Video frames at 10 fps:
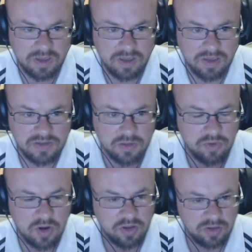
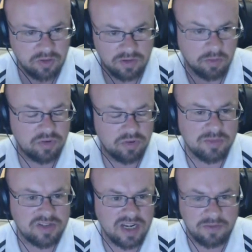So, you know, pretty much
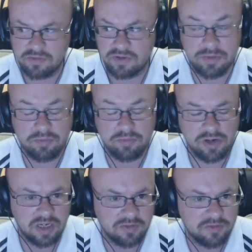any 3D print you'll
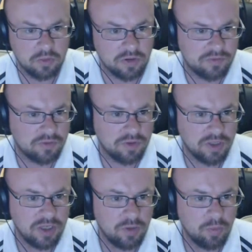have thought of
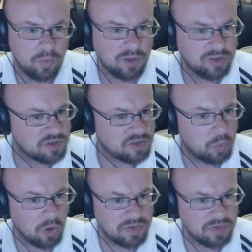will just be one
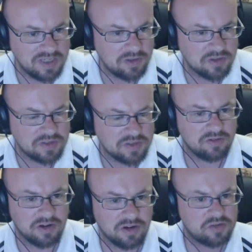material, so either
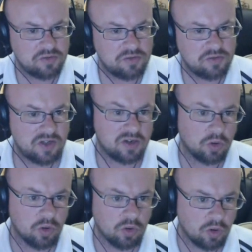extruding it
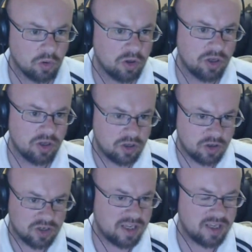or cutting
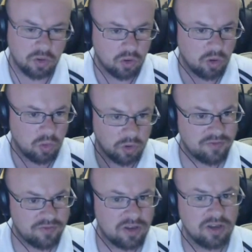it or
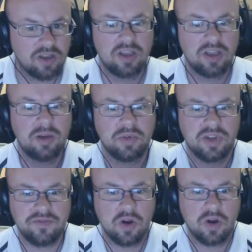whatever. But they've
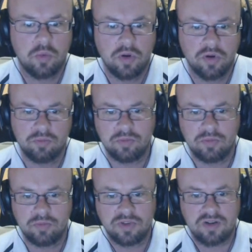got one which they
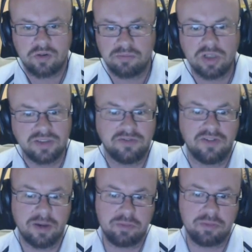call a
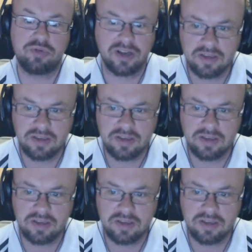multi-fab printer